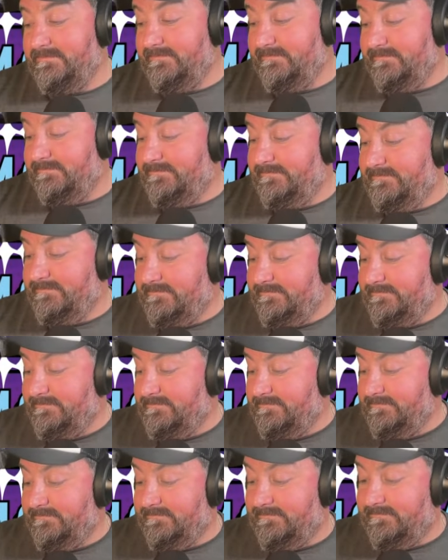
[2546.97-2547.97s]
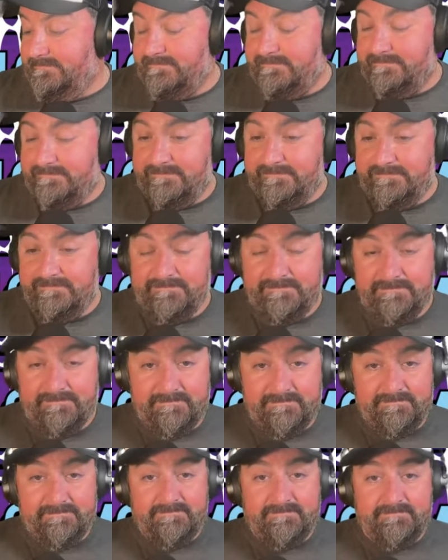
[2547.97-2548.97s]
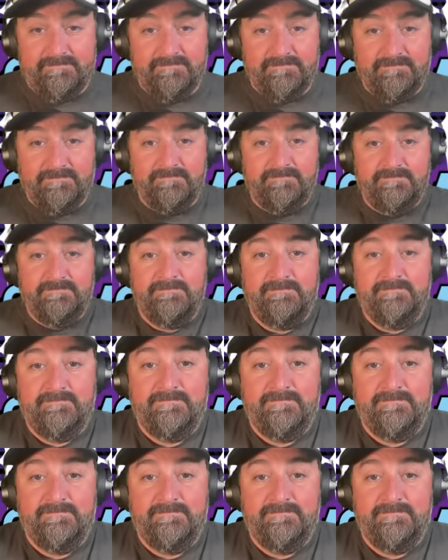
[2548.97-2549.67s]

(silent)